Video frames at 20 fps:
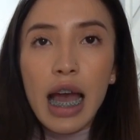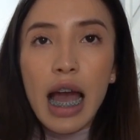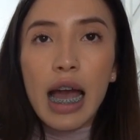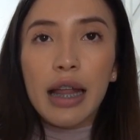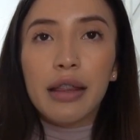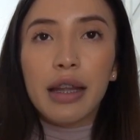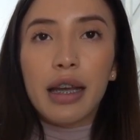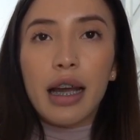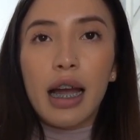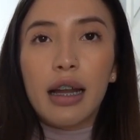and
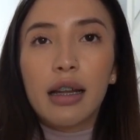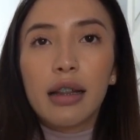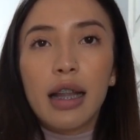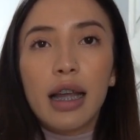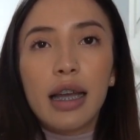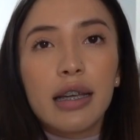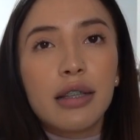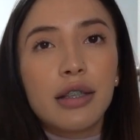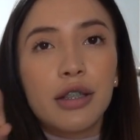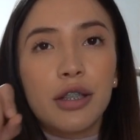they kind of
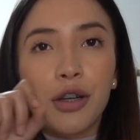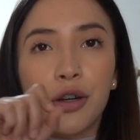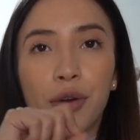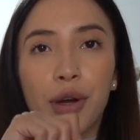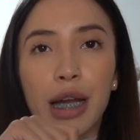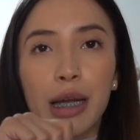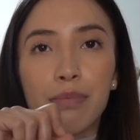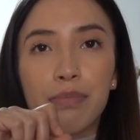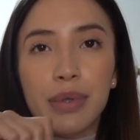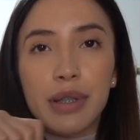
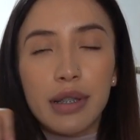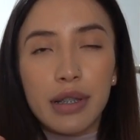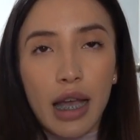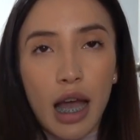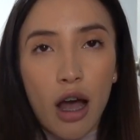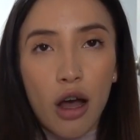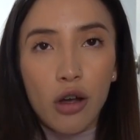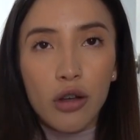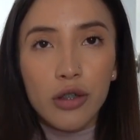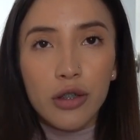scrape
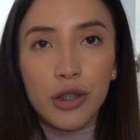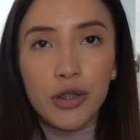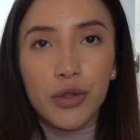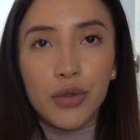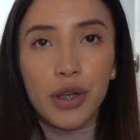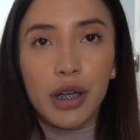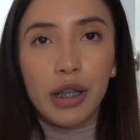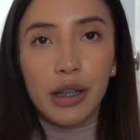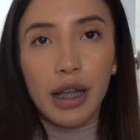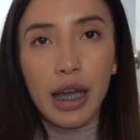cells to
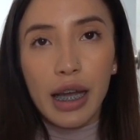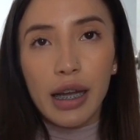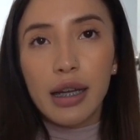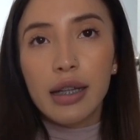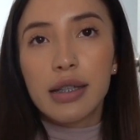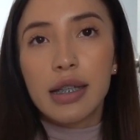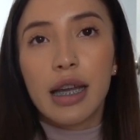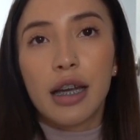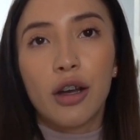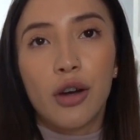
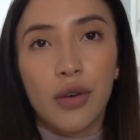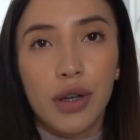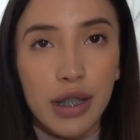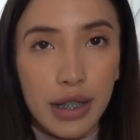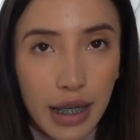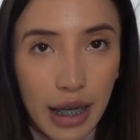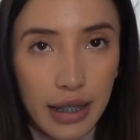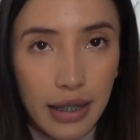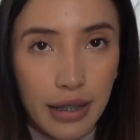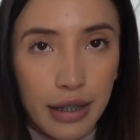collect and go and
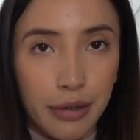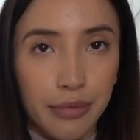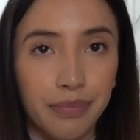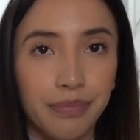test them.